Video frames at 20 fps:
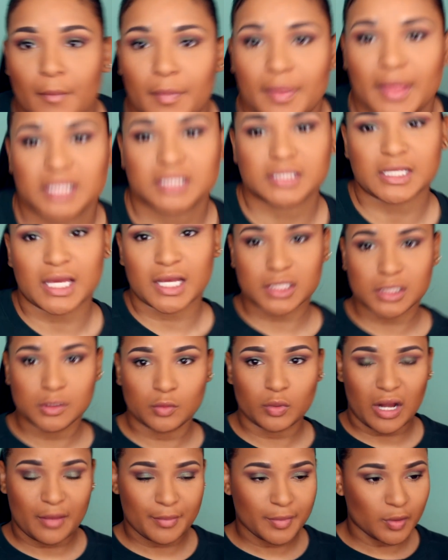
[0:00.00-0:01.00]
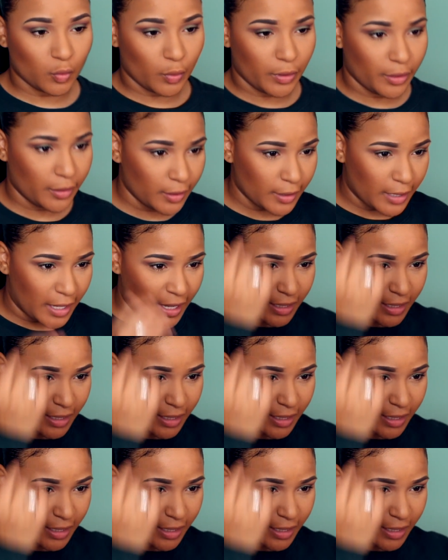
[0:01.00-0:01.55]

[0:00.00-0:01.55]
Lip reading: That's actually what I've been wearing.